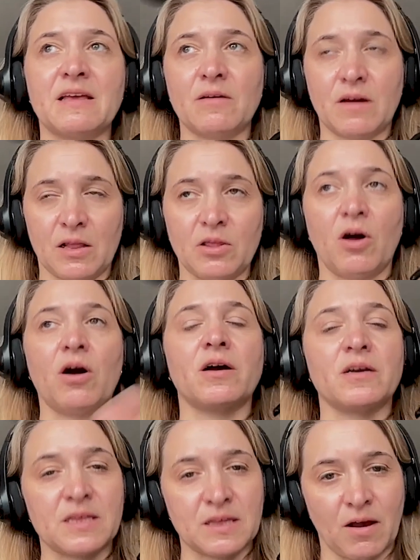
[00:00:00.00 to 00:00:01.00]

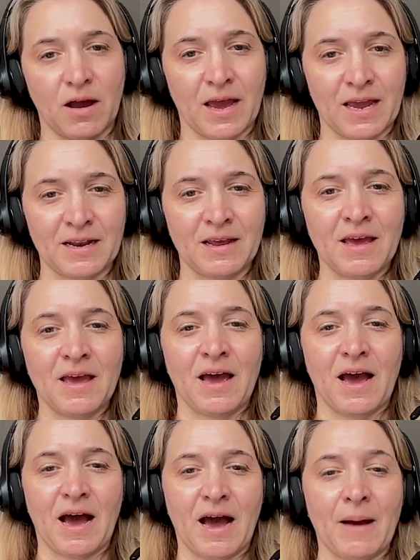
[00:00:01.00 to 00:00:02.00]
alongside
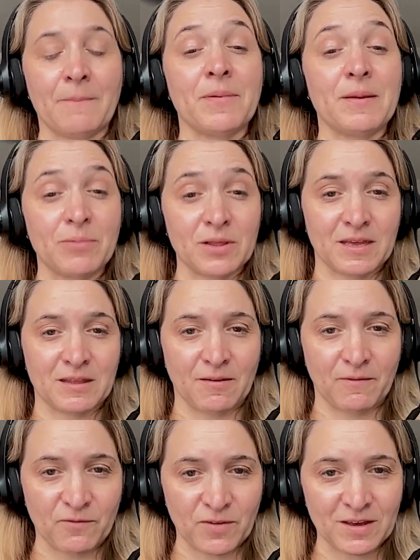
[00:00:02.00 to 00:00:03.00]
people in
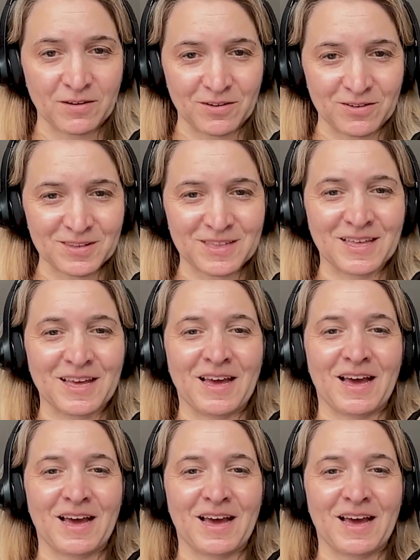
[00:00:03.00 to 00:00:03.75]
the field,